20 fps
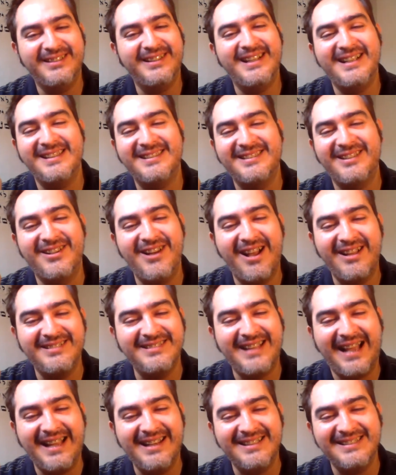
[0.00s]
It, they're not
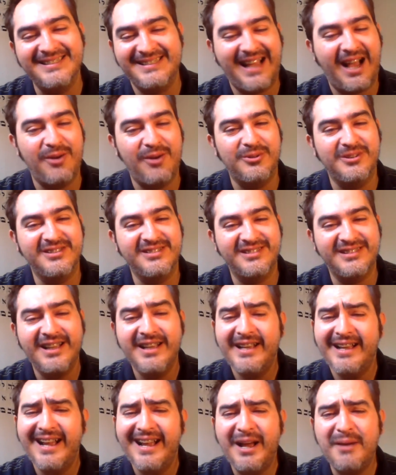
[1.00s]
dinosaurs.
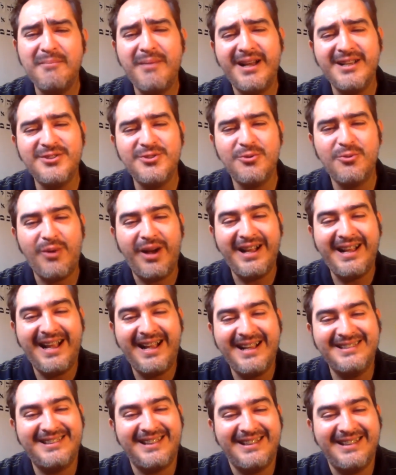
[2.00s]
And mind you, why
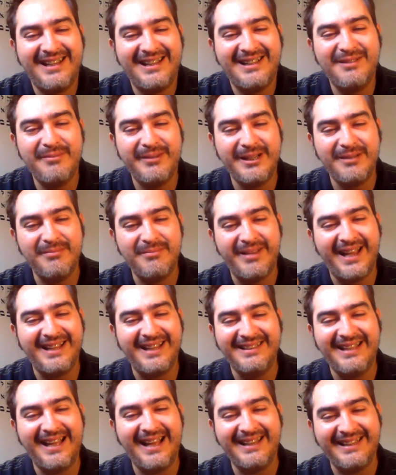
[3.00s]
hasn't anybody
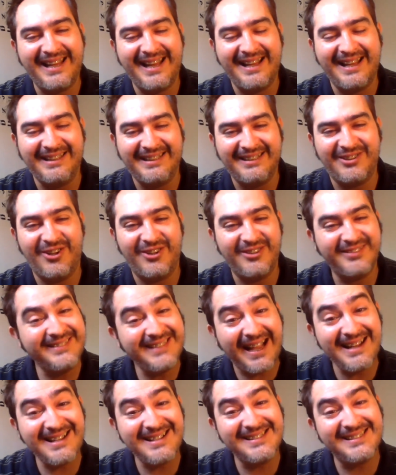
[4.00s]
made that candy called
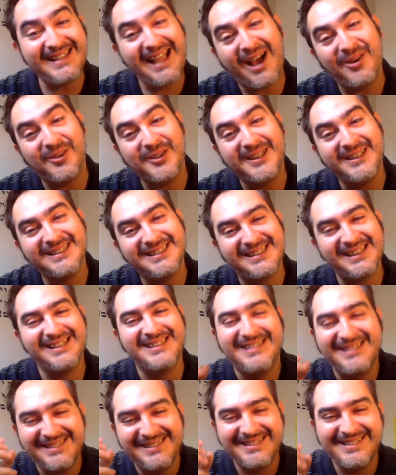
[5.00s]
dinosaurs?
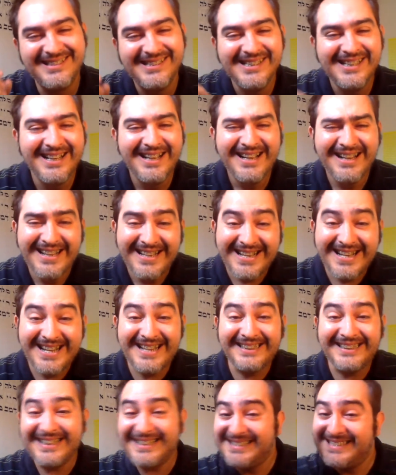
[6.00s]

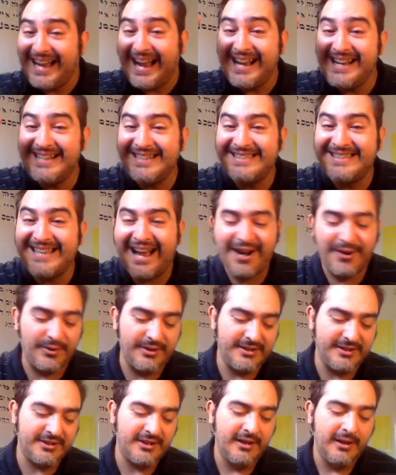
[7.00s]
eat the
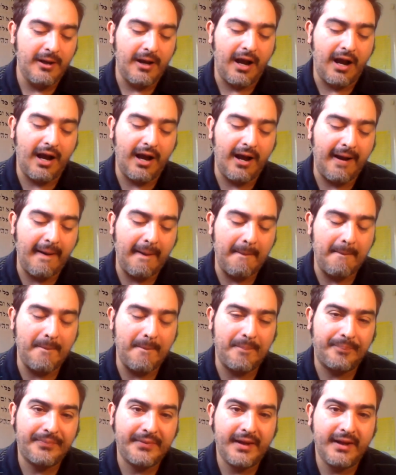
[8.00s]
dinosaurs.
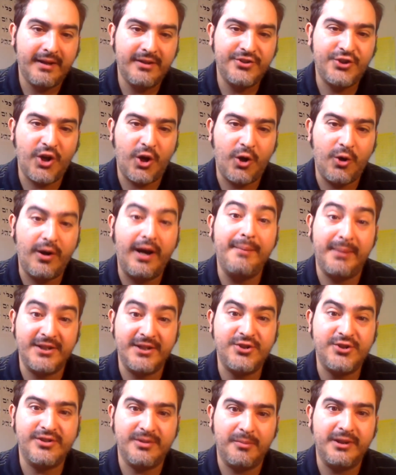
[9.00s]
Um, so I
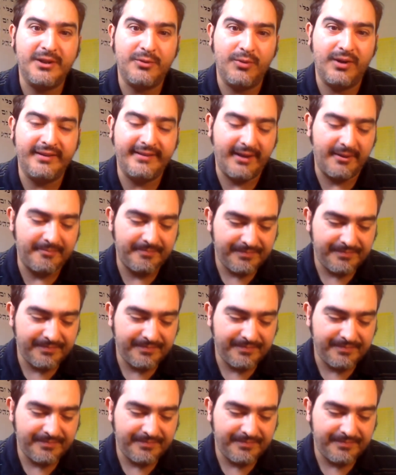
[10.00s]
bet you somebody will now.